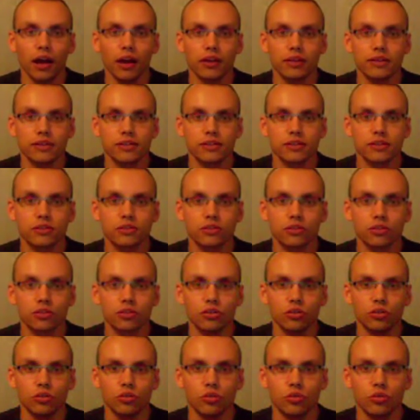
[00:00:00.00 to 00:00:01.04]

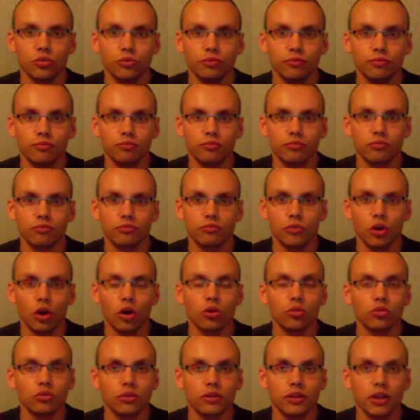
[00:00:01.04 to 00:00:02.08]
So
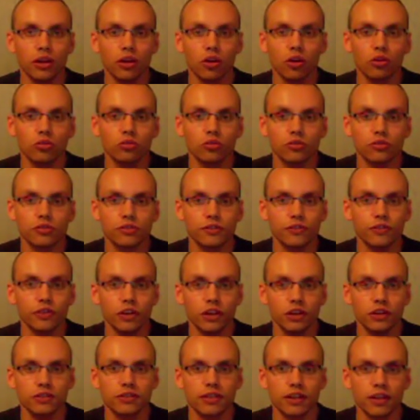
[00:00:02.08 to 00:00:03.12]
all those
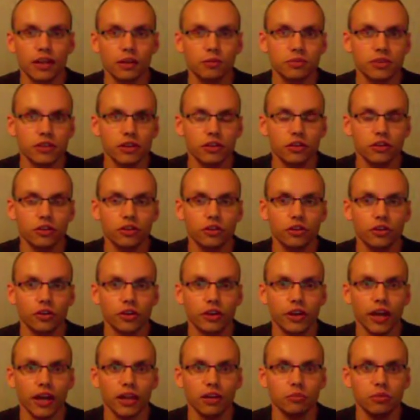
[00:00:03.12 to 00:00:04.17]
things that I'm saying here
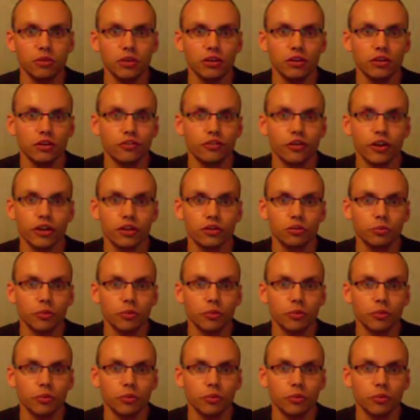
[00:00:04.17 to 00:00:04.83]
can be different.